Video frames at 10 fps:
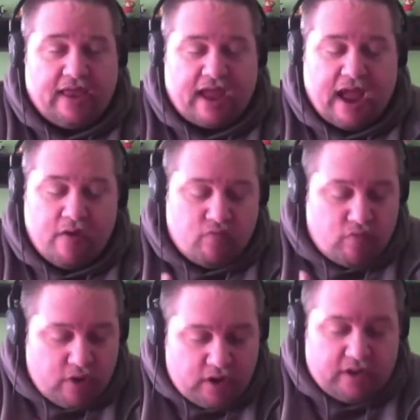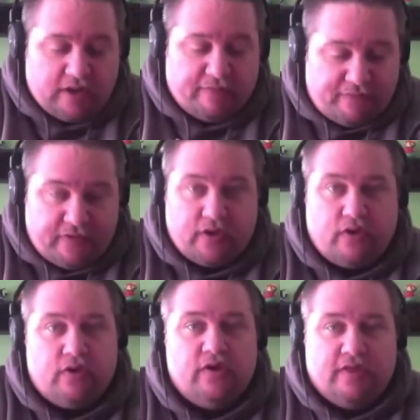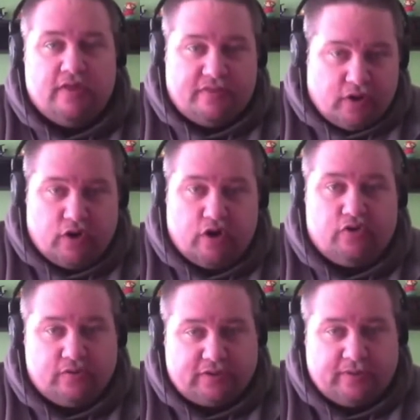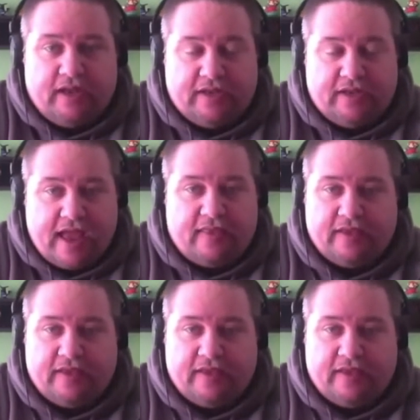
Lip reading: like I really feel they're going to do something like that.